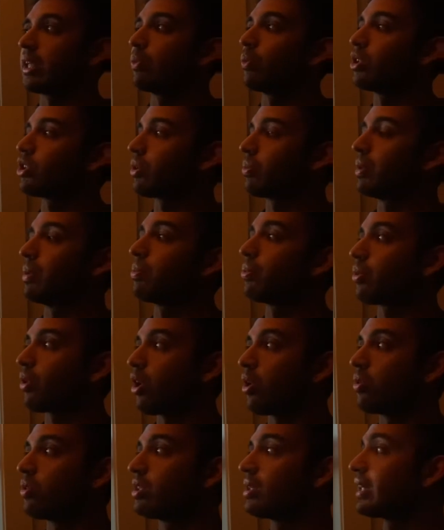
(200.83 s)
which could be
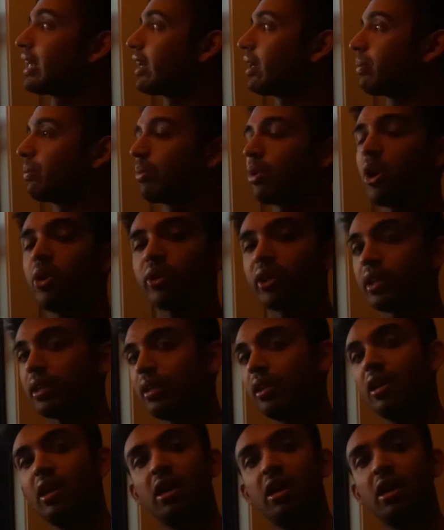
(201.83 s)
prone to getting broken